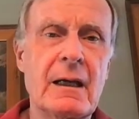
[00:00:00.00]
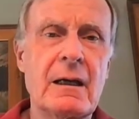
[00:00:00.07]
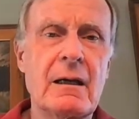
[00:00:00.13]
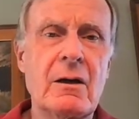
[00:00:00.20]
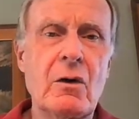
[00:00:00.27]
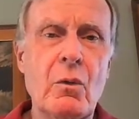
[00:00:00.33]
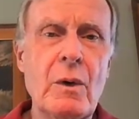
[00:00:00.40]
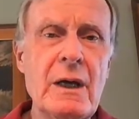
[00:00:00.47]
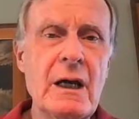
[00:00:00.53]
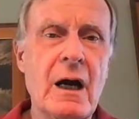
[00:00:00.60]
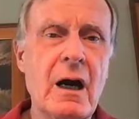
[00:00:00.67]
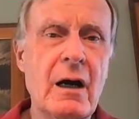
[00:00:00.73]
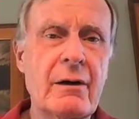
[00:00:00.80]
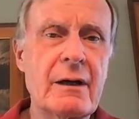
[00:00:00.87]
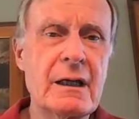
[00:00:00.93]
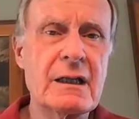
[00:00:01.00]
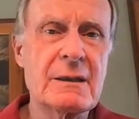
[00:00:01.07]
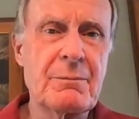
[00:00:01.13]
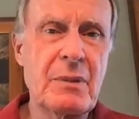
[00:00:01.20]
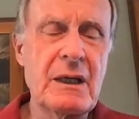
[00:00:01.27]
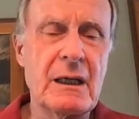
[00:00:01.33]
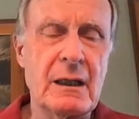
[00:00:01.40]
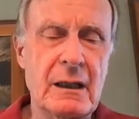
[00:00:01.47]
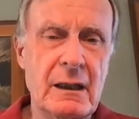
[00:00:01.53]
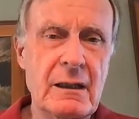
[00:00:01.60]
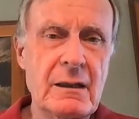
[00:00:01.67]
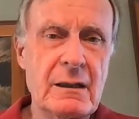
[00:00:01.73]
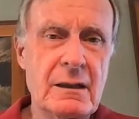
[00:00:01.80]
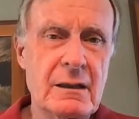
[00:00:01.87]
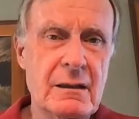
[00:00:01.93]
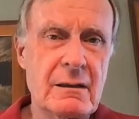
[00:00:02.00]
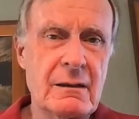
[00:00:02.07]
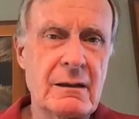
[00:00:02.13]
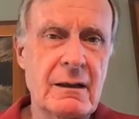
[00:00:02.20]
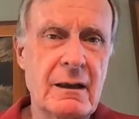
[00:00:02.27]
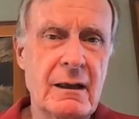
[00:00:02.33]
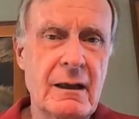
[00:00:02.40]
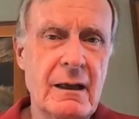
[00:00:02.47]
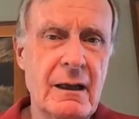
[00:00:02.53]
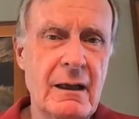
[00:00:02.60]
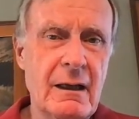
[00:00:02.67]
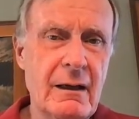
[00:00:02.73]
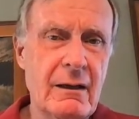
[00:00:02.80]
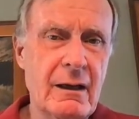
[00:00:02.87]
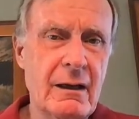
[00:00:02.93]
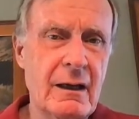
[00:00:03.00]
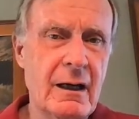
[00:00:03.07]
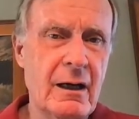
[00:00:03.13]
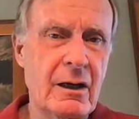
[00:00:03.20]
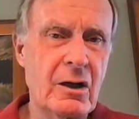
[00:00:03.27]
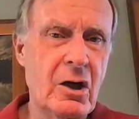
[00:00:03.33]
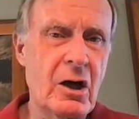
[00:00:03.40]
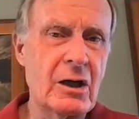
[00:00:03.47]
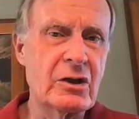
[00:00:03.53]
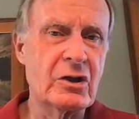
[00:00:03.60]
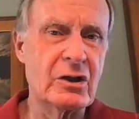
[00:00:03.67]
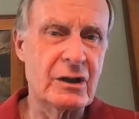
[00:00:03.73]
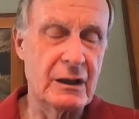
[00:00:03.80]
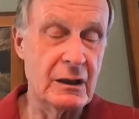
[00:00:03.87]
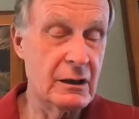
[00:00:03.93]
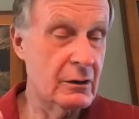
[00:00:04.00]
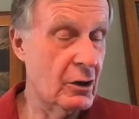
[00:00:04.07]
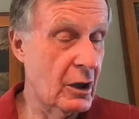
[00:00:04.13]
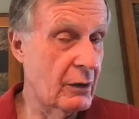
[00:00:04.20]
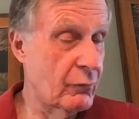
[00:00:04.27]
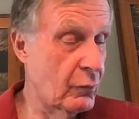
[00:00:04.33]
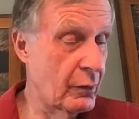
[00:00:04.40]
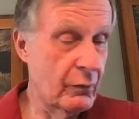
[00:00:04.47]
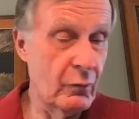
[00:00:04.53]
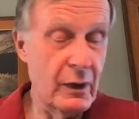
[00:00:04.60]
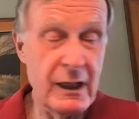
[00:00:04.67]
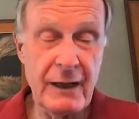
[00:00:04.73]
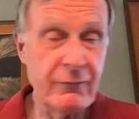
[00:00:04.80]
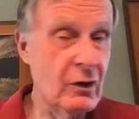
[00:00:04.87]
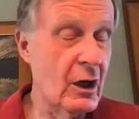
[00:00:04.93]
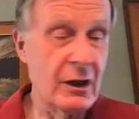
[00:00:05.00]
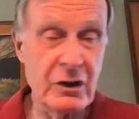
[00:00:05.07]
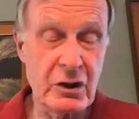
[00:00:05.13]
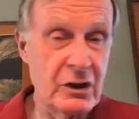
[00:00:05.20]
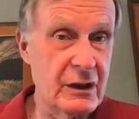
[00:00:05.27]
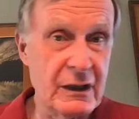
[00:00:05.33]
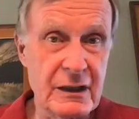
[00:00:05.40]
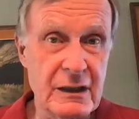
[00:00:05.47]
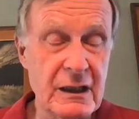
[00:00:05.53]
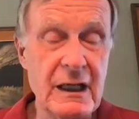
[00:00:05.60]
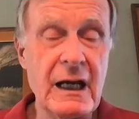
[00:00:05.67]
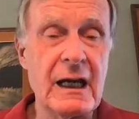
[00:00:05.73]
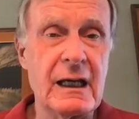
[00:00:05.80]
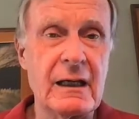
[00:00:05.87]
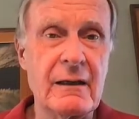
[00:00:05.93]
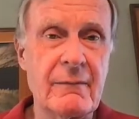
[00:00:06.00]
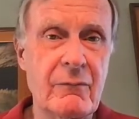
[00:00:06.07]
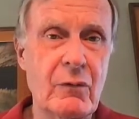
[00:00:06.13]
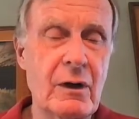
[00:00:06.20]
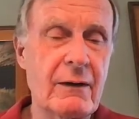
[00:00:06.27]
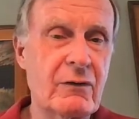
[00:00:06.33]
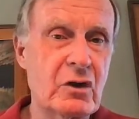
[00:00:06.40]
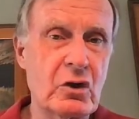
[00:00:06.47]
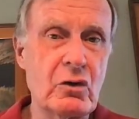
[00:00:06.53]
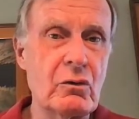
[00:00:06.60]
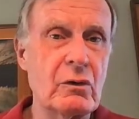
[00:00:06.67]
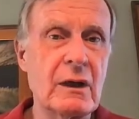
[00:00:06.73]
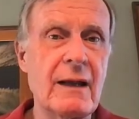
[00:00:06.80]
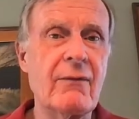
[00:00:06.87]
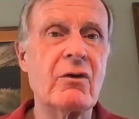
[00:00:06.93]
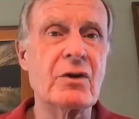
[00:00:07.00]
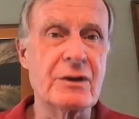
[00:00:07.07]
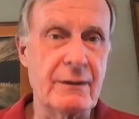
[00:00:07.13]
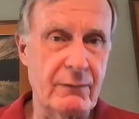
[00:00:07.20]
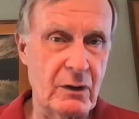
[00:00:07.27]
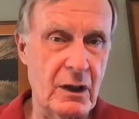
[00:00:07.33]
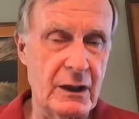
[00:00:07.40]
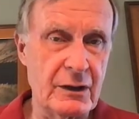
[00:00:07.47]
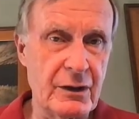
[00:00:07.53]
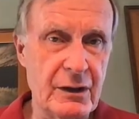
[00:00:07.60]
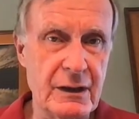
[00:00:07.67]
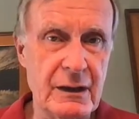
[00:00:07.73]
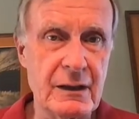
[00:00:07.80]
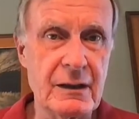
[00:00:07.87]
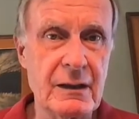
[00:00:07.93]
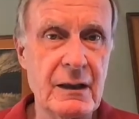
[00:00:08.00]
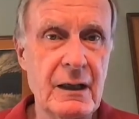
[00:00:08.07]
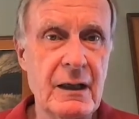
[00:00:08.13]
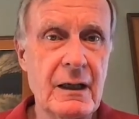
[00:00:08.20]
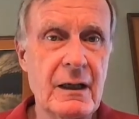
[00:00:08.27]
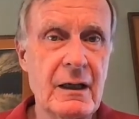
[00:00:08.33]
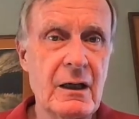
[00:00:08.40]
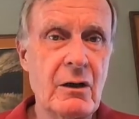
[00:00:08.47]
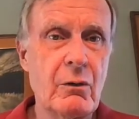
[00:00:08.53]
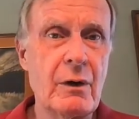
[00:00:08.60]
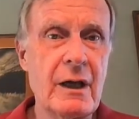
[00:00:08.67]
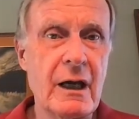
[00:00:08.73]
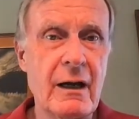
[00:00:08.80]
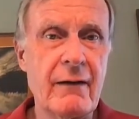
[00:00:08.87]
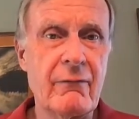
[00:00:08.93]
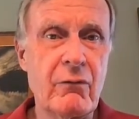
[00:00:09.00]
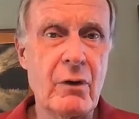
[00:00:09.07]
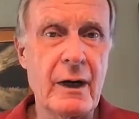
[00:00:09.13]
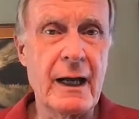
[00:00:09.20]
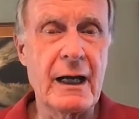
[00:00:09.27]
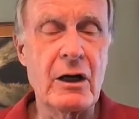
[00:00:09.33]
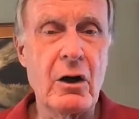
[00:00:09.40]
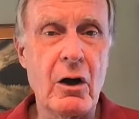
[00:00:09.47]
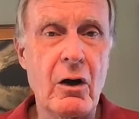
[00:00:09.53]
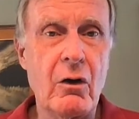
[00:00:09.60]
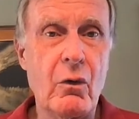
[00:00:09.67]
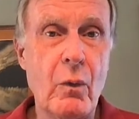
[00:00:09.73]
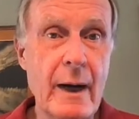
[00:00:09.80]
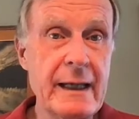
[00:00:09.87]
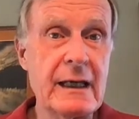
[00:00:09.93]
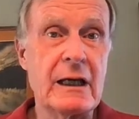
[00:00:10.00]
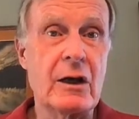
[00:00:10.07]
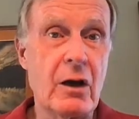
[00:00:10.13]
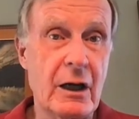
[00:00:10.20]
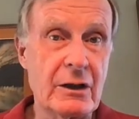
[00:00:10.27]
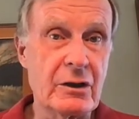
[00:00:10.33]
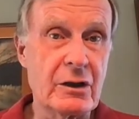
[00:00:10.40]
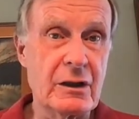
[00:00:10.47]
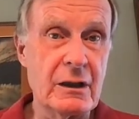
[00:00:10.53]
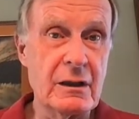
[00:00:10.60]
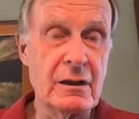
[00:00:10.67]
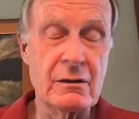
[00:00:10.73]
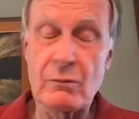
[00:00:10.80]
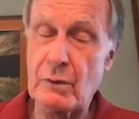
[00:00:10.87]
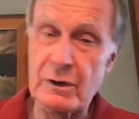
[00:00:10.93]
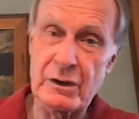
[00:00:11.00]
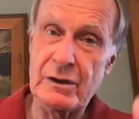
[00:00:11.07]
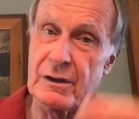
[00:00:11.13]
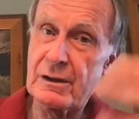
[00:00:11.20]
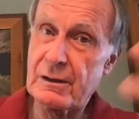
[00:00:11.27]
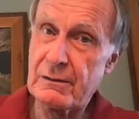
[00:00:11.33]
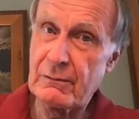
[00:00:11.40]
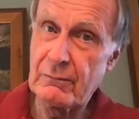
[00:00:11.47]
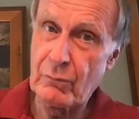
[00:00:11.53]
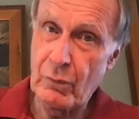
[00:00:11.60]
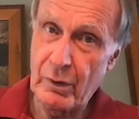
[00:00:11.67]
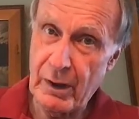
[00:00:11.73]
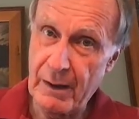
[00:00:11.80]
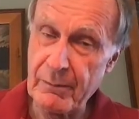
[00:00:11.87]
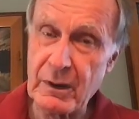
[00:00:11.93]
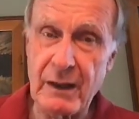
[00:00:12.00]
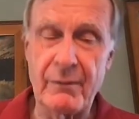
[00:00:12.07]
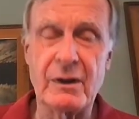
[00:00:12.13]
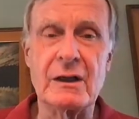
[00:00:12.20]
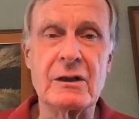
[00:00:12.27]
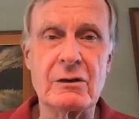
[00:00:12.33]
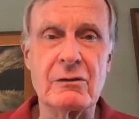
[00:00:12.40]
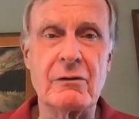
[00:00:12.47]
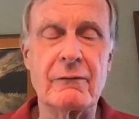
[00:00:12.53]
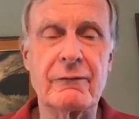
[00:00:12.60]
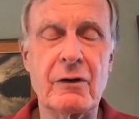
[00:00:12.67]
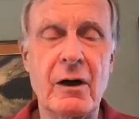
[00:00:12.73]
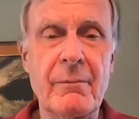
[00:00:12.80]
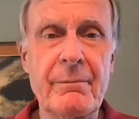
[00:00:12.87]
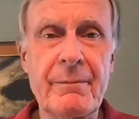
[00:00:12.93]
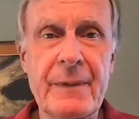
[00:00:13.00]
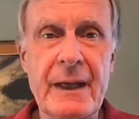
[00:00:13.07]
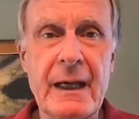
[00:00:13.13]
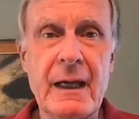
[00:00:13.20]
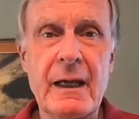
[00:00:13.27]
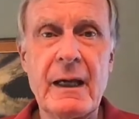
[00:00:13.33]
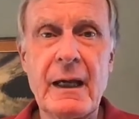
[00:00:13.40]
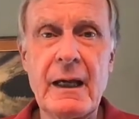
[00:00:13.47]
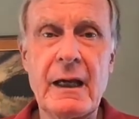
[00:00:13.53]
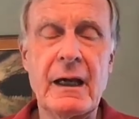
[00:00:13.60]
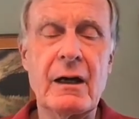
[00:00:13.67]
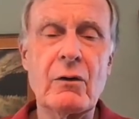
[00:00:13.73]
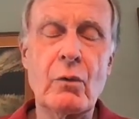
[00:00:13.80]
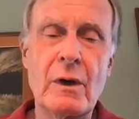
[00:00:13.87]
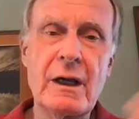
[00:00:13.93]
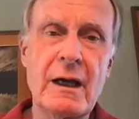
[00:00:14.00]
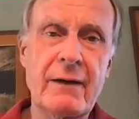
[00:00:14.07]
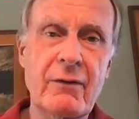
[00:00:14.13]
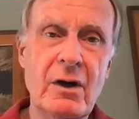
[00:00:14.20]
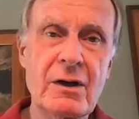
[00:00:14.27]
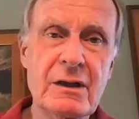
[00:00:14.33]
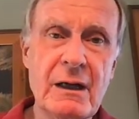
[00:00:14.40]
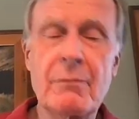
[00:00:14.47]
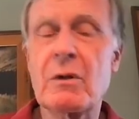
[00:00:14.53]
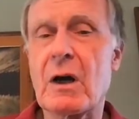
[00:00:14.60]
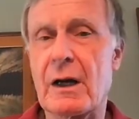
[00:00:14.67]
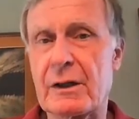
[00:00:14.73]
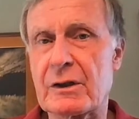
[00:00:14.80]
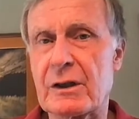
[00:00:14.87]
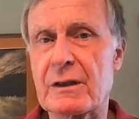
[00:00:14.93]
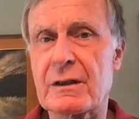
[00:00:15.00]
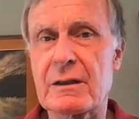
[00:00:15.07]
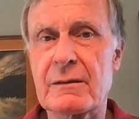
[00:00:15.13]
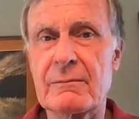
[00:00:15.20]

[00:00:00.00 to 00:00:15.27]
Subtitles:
We are, as beings, our consciousness, we have consciousness today. We have 2 levels of consciousness. We have what I call waking consciousness, which is where I'm coming to you from, and we have our subconscious.